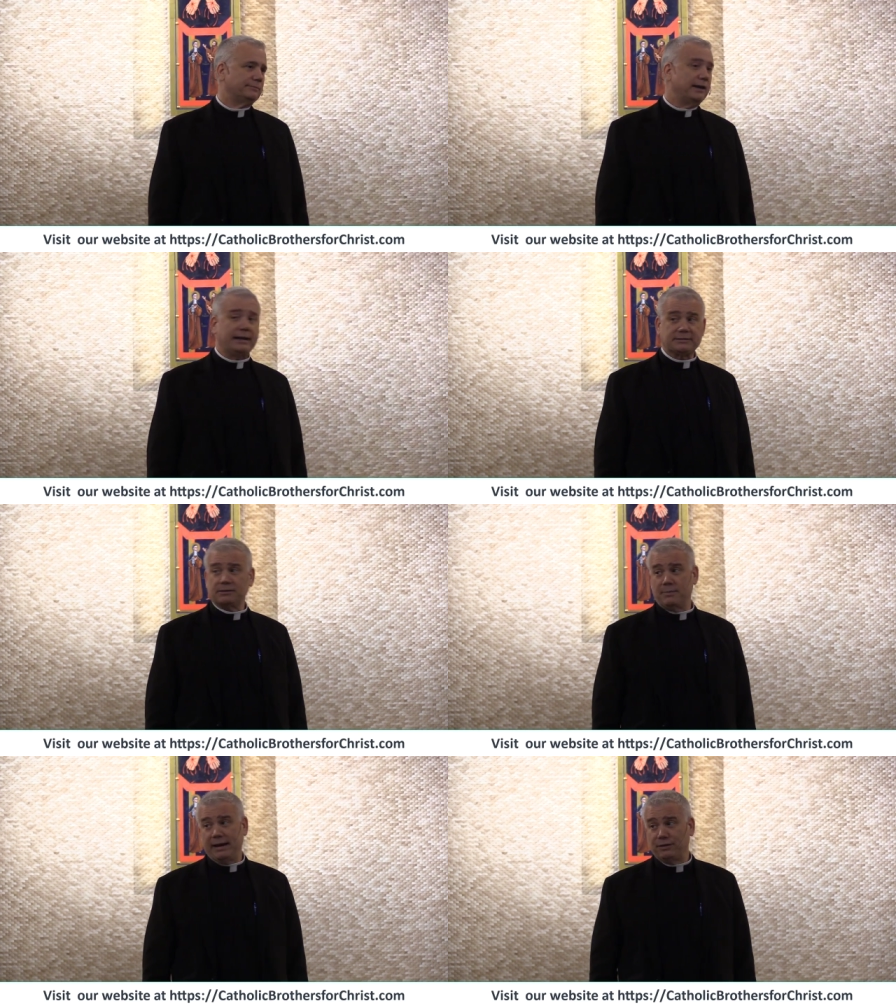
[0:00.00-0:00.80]
And that's
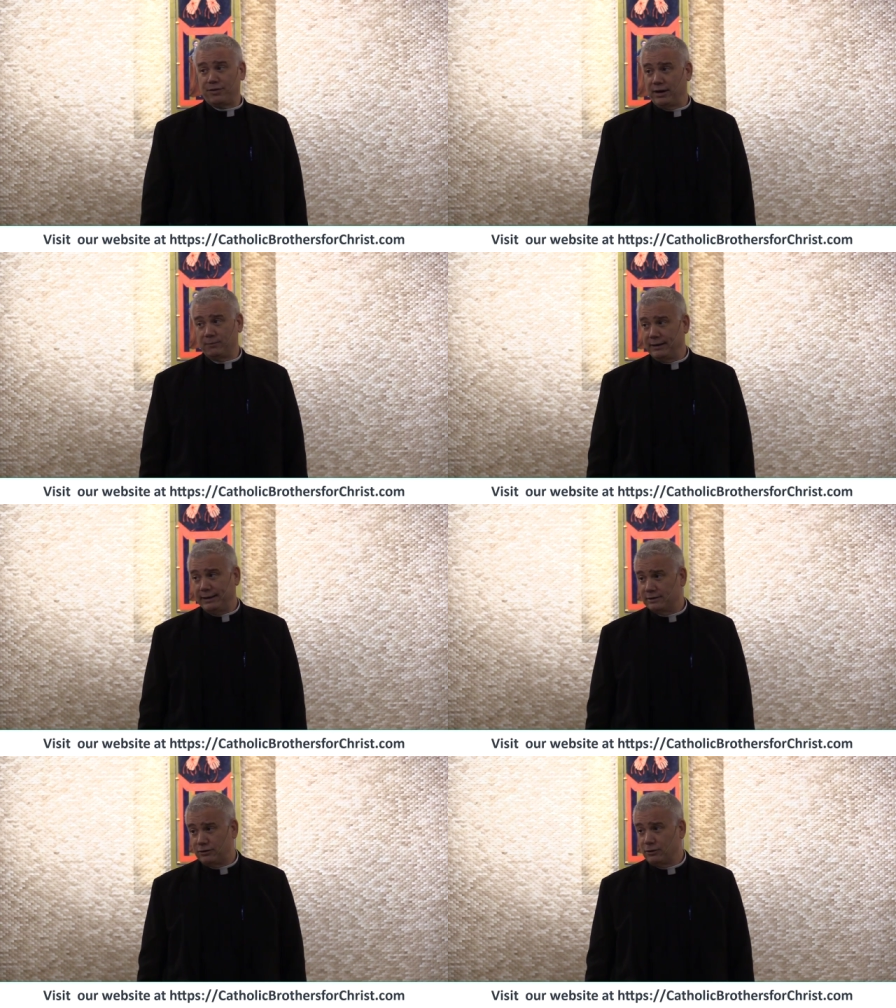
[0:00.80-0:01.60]
the main thing we
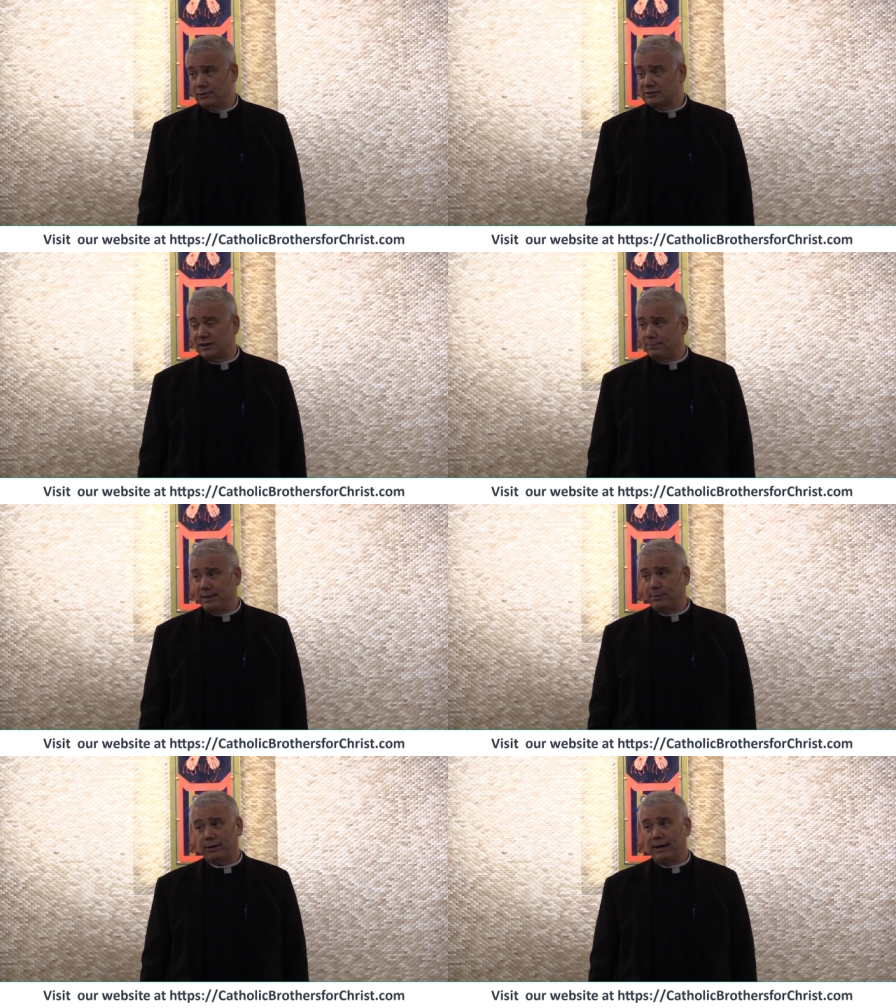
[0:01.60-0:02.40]
need to do is get
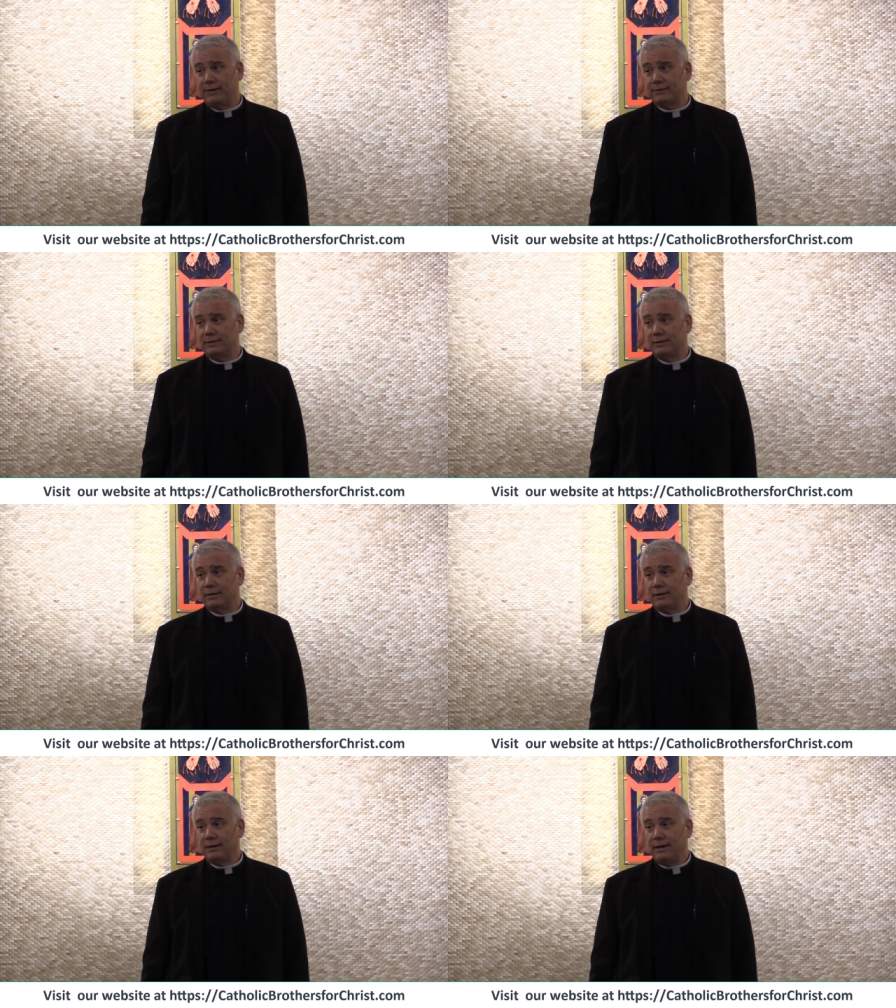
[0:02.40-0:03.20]
people to heaven.
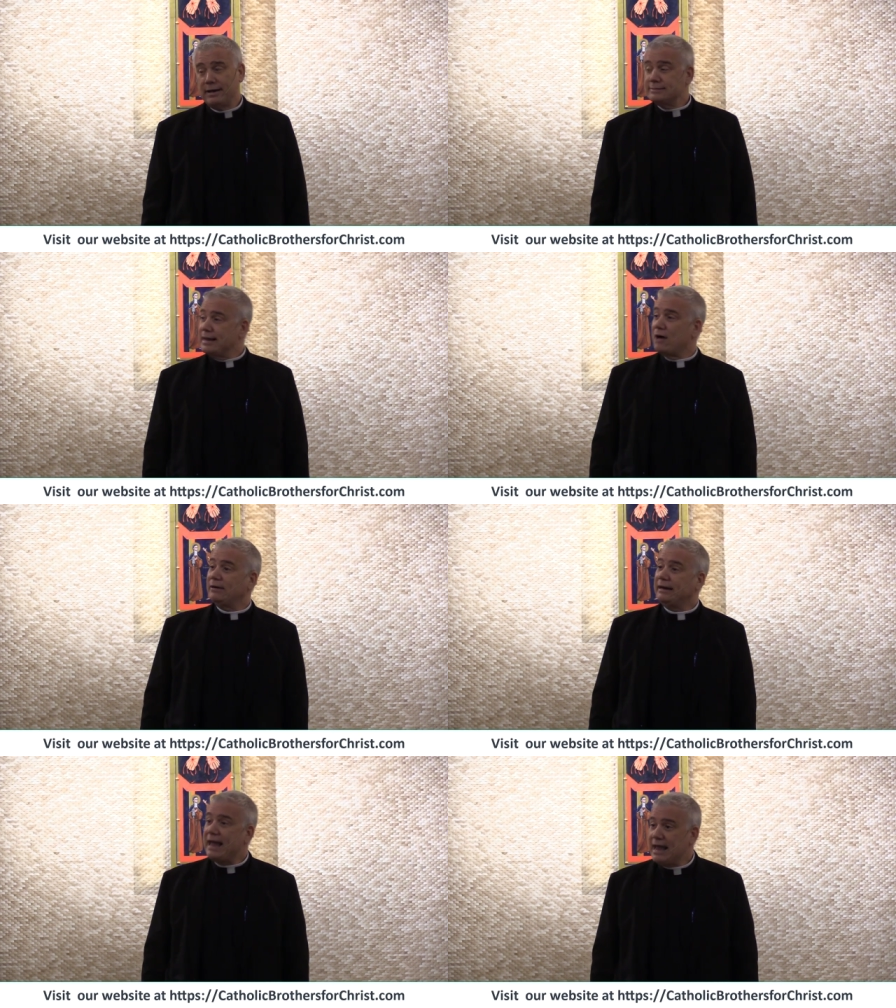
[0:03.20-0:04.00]
Now,
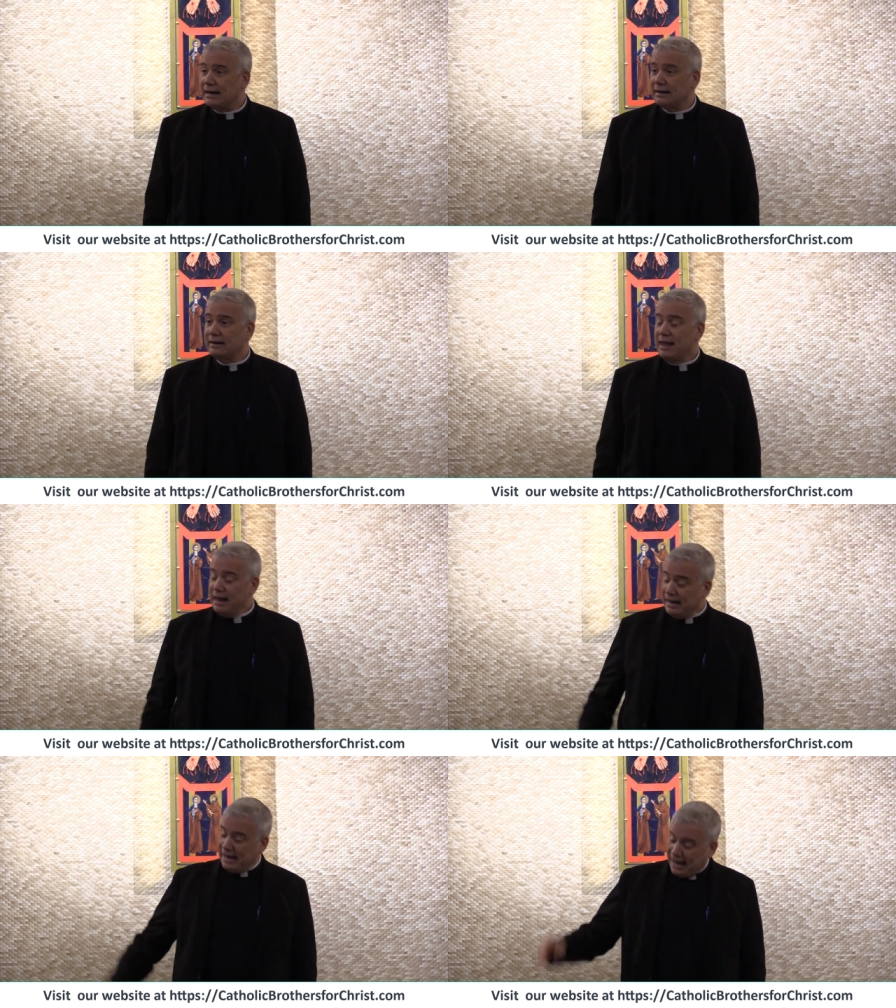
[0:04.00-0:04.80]
again,
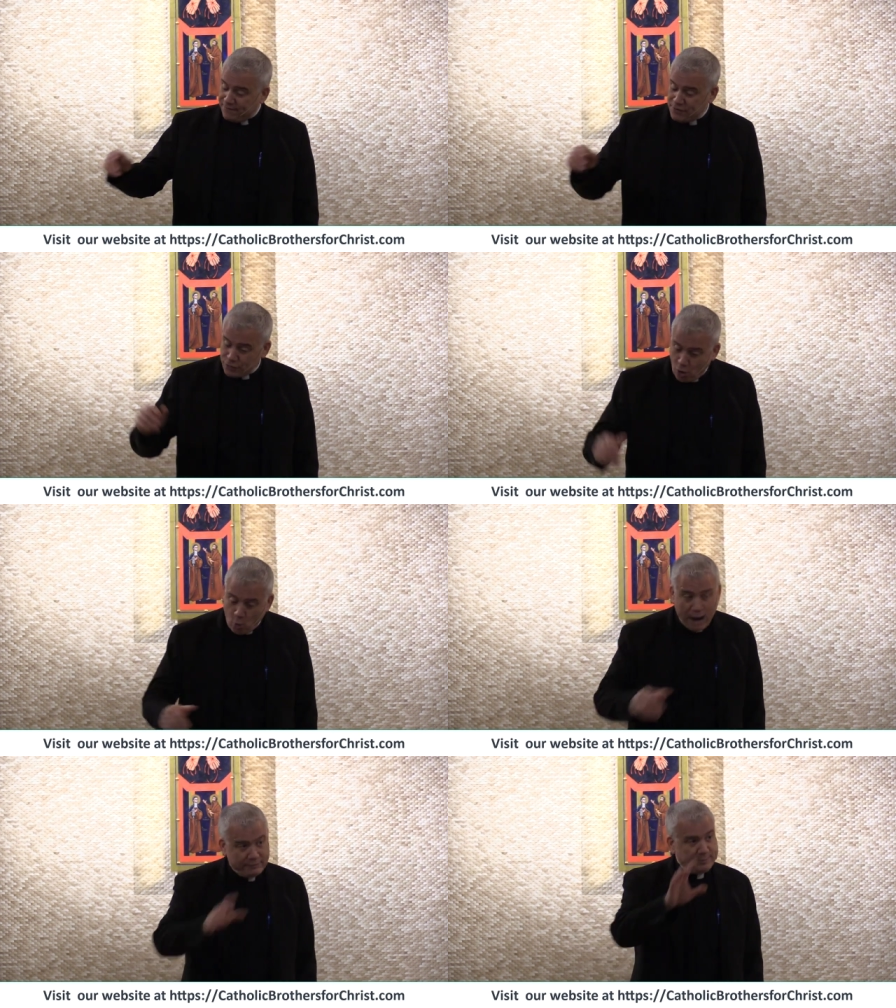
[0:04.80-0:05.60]
even
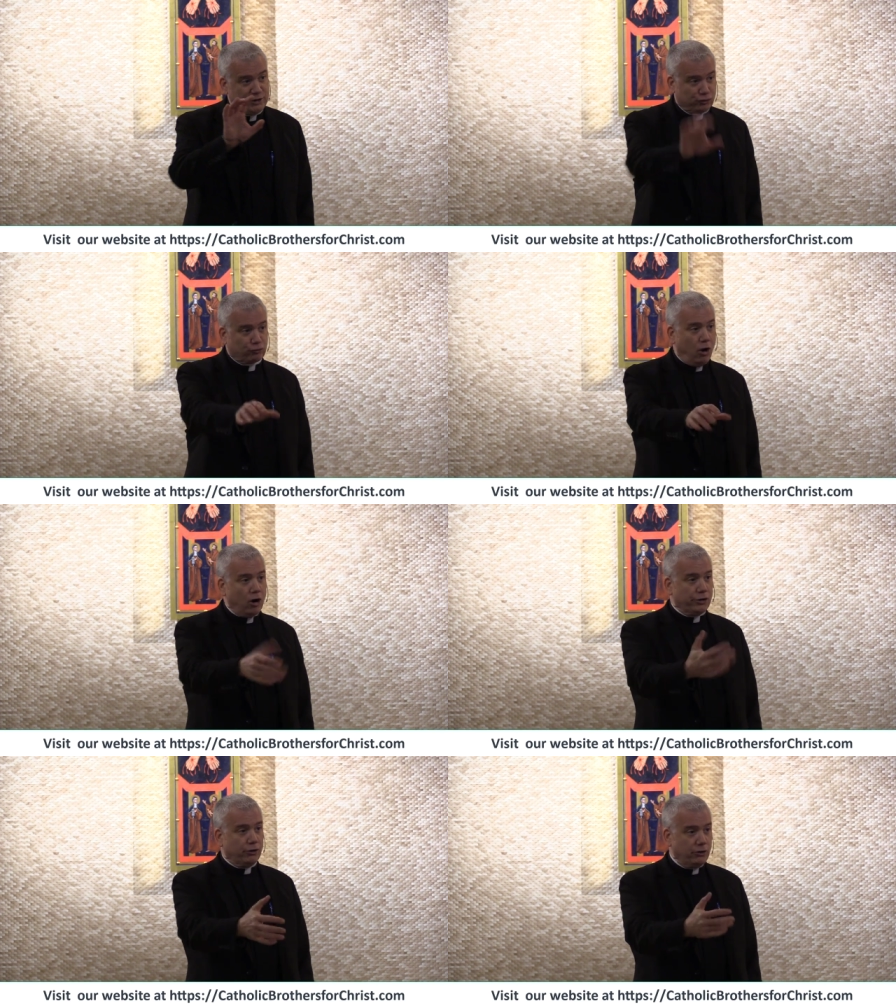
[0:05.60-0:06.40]
though I would be
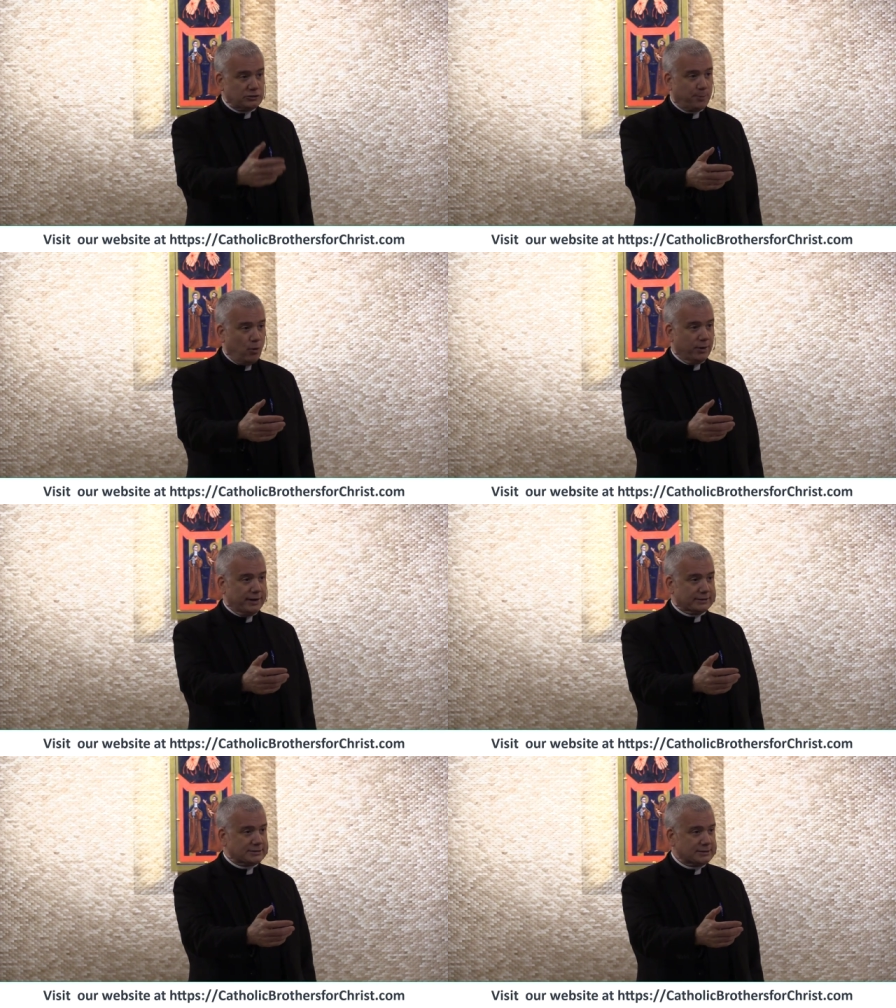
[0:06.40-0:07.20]
strong on those
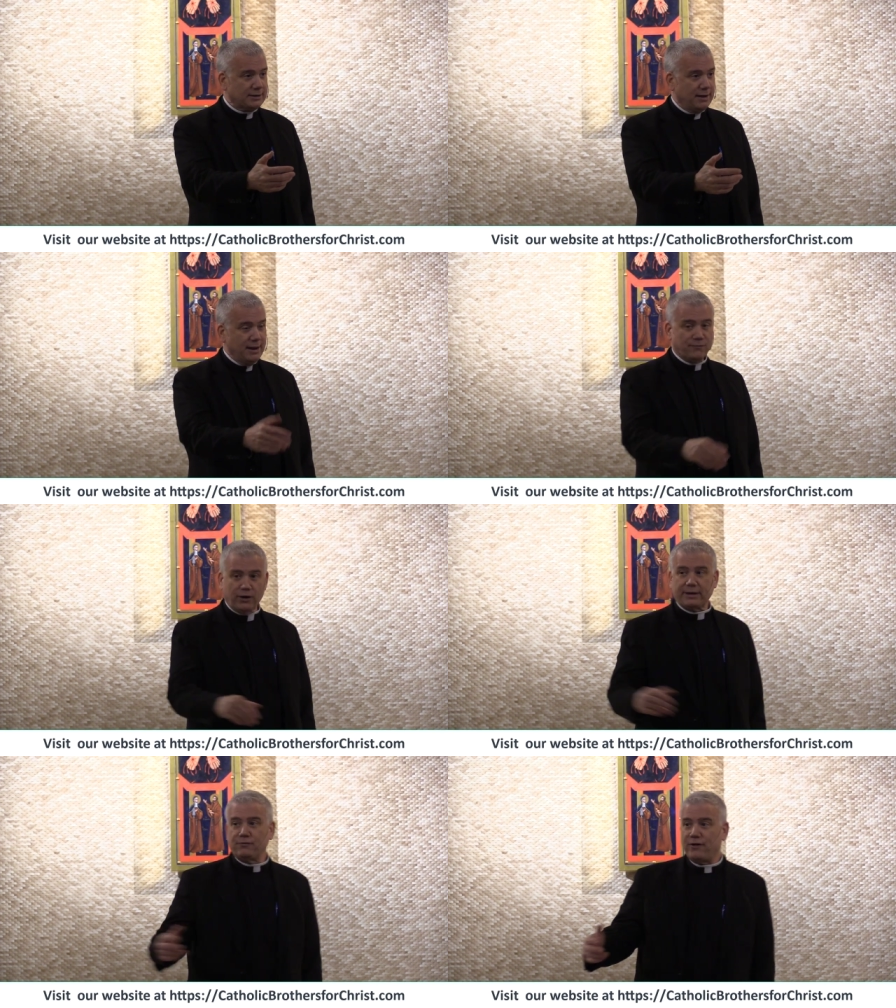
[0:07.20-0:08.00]
boys,
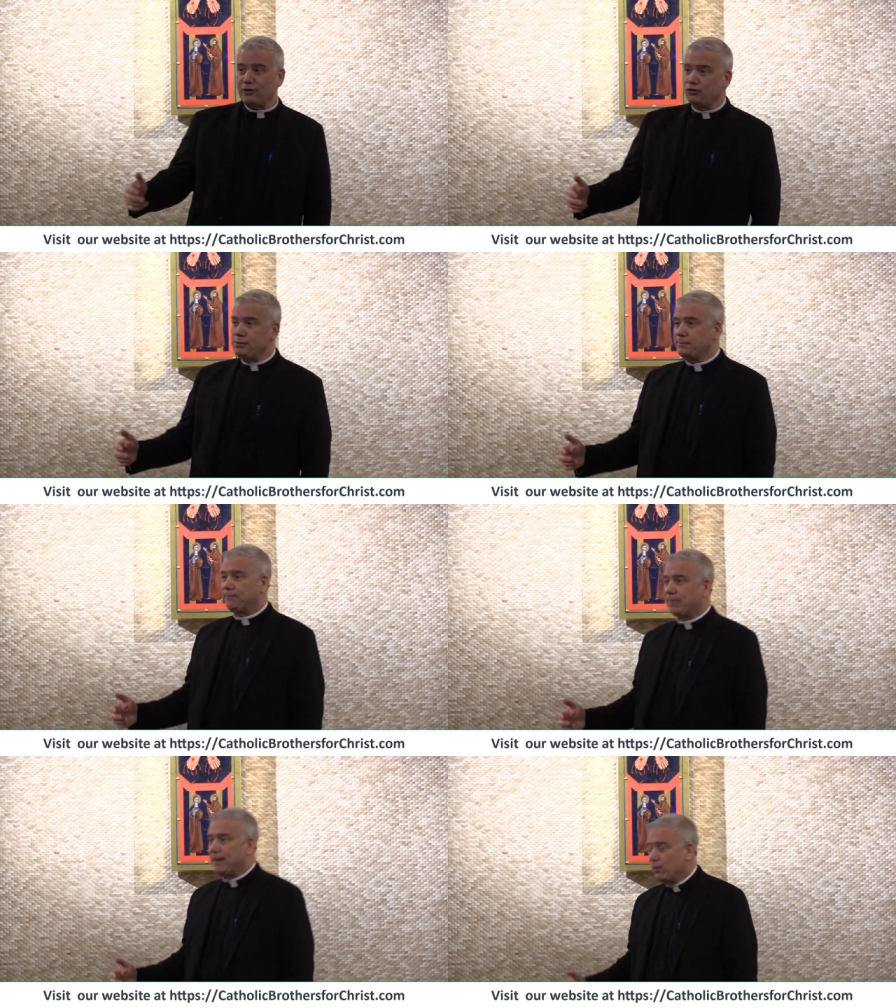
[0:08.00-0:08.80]
for confession,
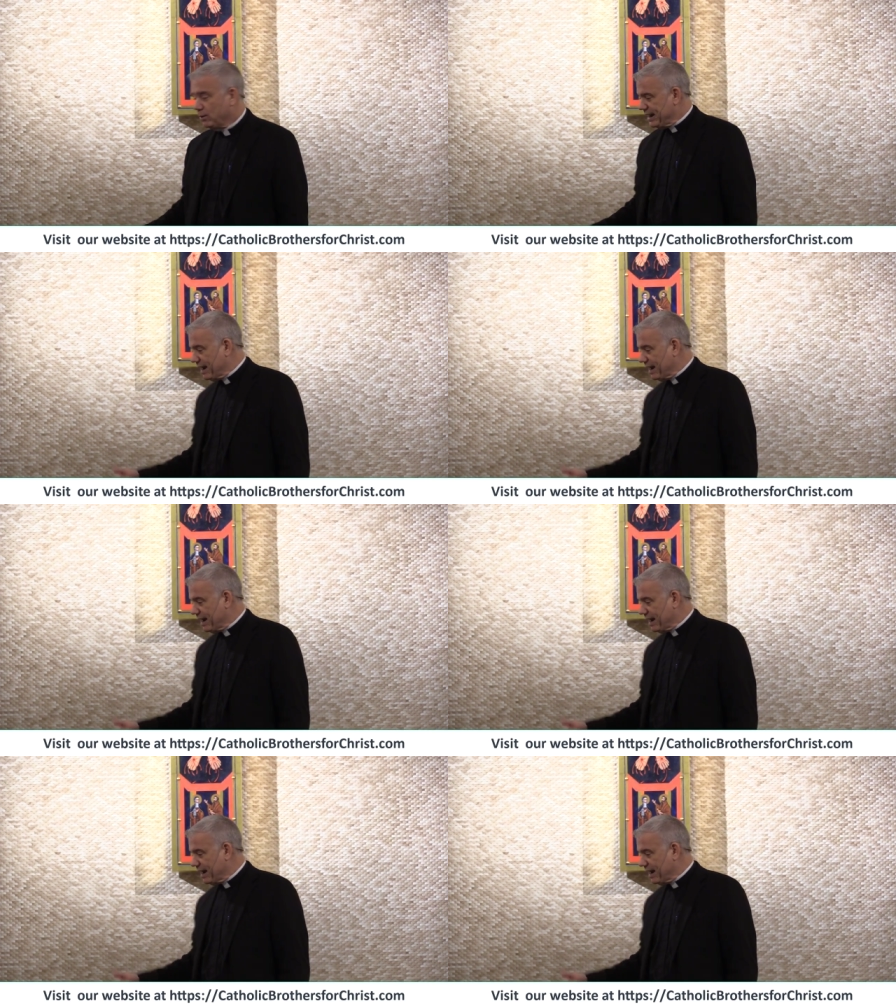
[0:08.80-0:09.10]
we'd